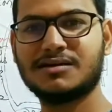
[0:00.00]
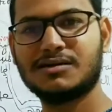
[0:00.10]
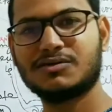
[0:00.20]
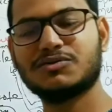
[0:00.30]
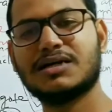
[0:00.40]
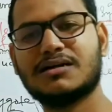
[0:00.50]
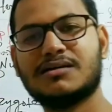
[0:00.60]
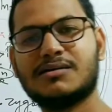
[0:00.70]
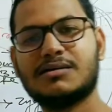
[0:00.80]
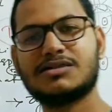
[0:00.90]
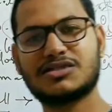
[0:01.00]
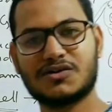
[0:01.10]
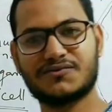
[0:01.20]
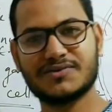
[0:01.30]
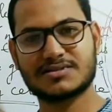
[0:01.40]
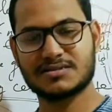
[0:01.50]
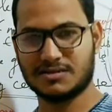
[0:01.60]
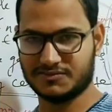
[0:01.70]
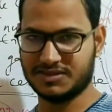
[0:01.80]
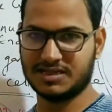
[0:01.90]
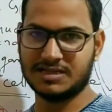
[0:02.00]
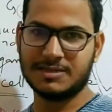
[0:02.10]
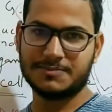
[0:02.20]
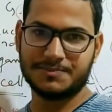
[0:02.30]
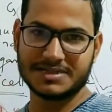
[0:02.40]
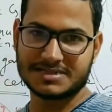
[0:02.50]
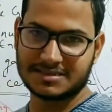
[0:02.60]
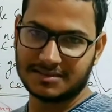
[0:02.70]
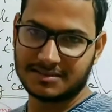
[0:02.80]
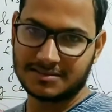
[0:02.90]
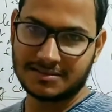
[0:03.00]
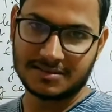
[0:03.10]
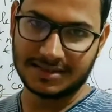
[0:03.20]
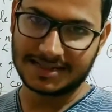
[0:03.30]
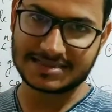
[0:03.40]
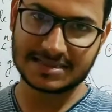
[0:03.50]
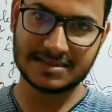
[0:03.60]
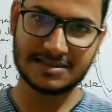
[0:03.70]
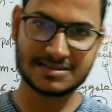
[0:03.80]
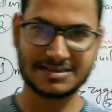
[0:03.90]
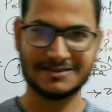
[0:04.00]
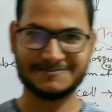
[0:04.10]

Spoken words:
to the surface of the pistil? Let's see.